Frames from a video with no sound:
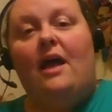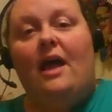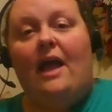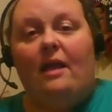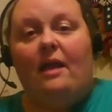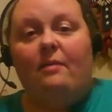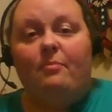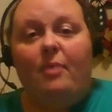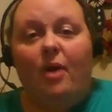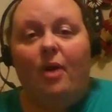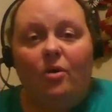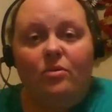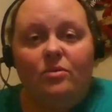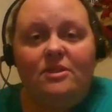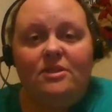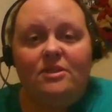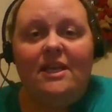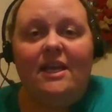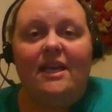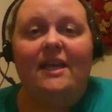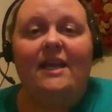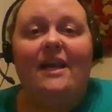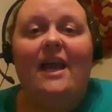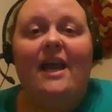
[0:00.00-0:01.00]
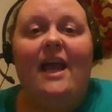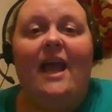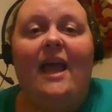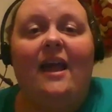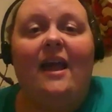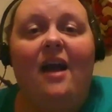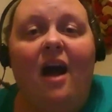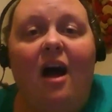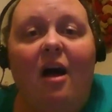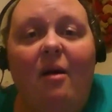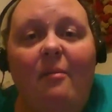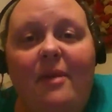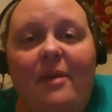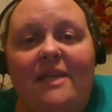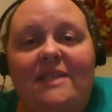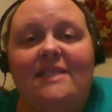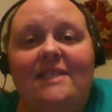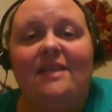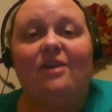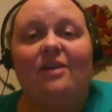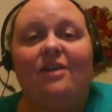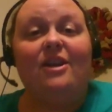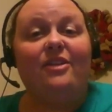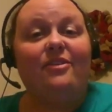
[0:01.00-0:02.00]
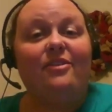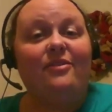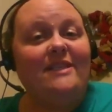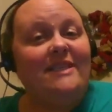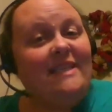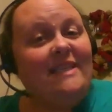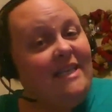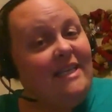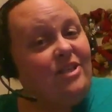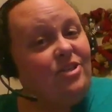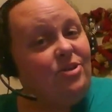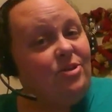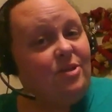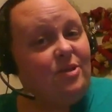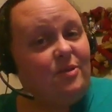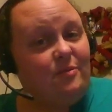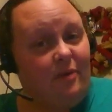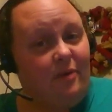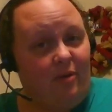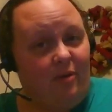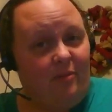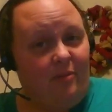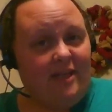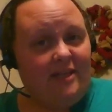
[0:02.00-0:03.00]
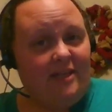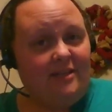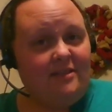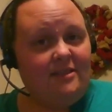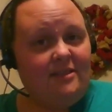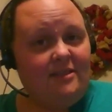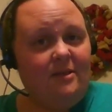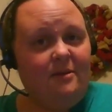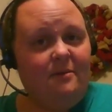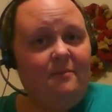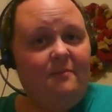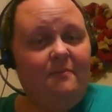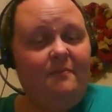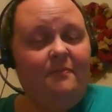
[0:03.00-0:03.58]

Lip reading: and posting and commenting on other teachers' moments.